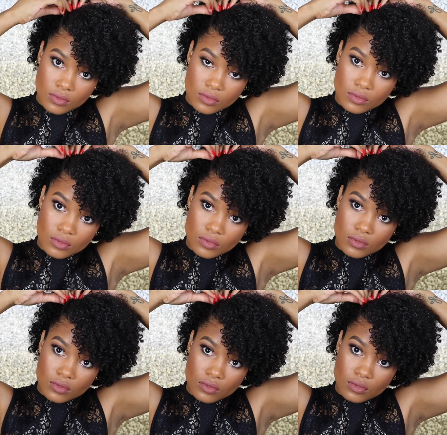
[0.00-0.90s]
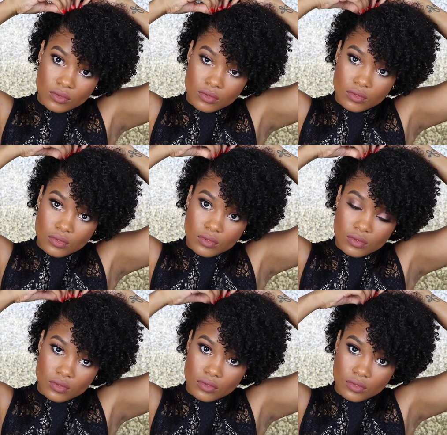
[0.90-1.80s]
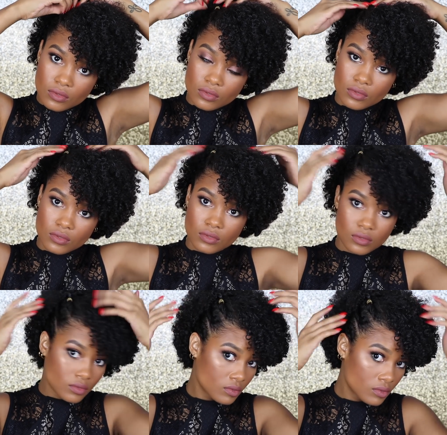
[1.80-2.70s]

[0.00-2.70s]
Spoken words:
Nothing is said.